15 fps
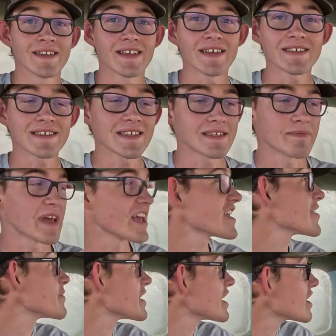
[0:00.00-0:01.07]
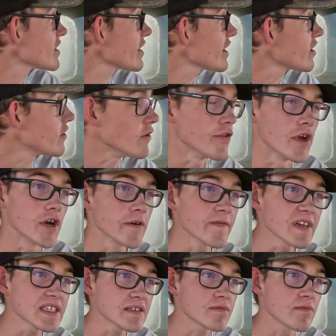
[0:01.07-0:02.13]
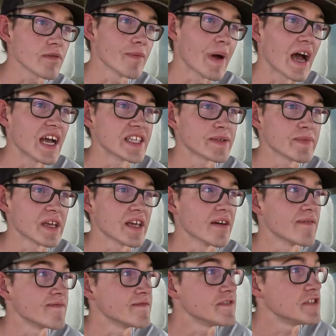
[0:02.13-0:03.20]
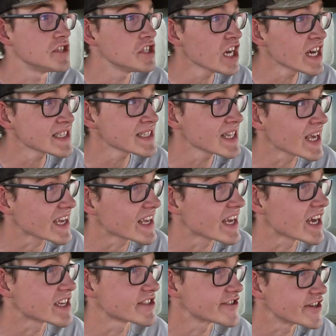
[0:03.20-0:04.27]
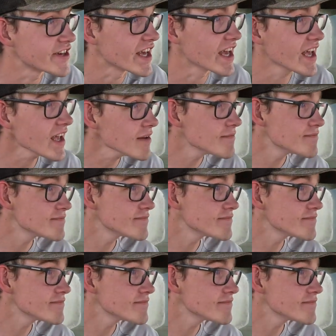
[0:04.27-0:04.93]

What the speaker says: This is making me a little nervous. Reminds me of just like yesterday.